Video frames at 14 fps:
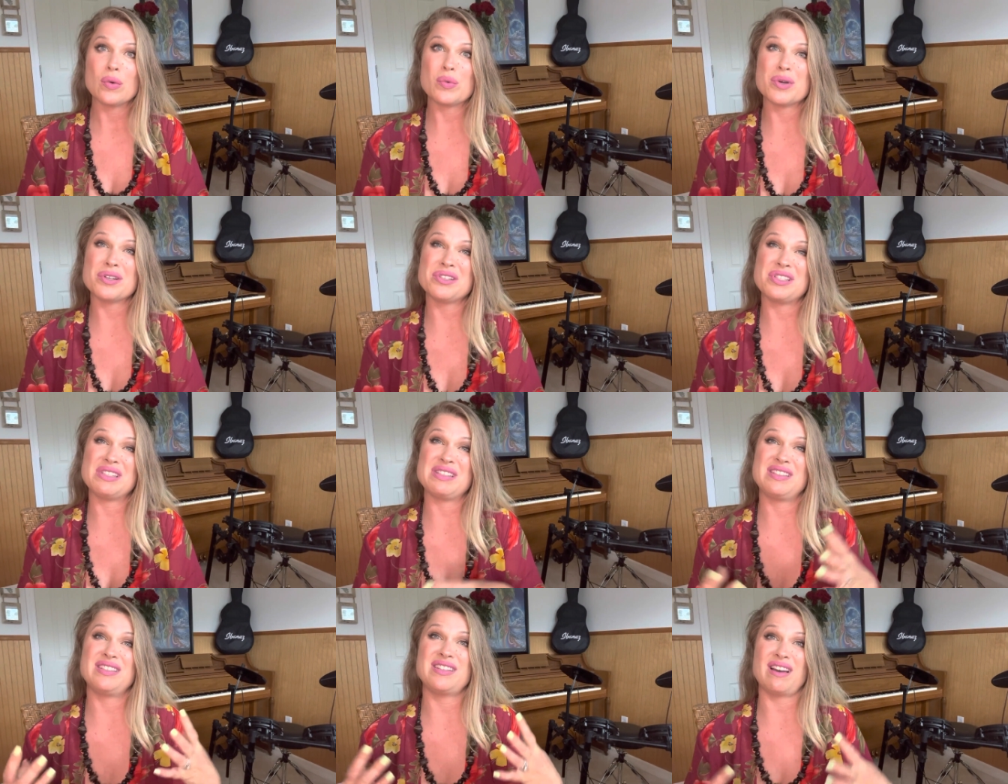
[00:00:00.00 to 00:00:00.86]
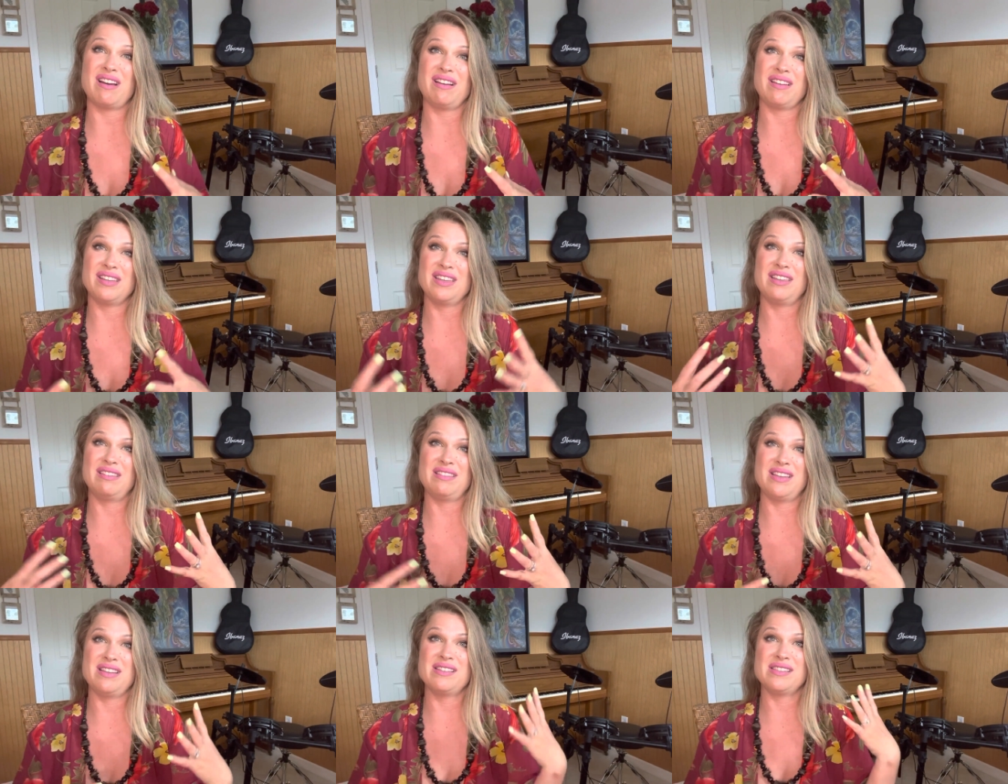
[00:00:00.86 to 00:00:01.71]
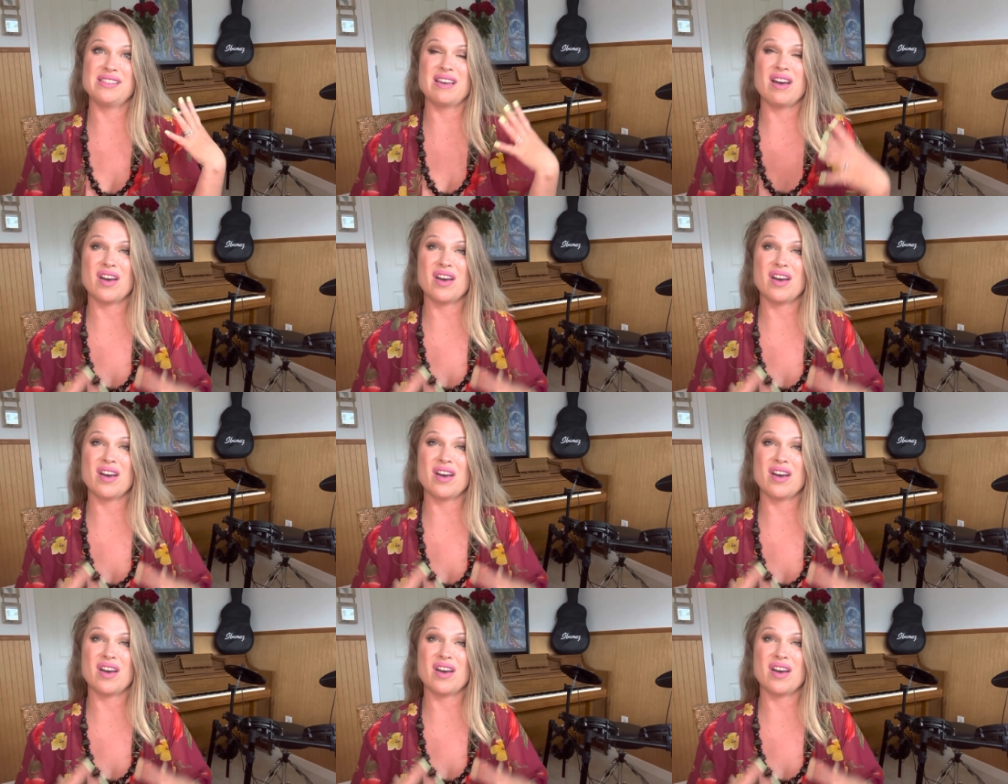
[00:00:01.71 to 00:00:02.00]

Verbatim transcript: we're stuck in these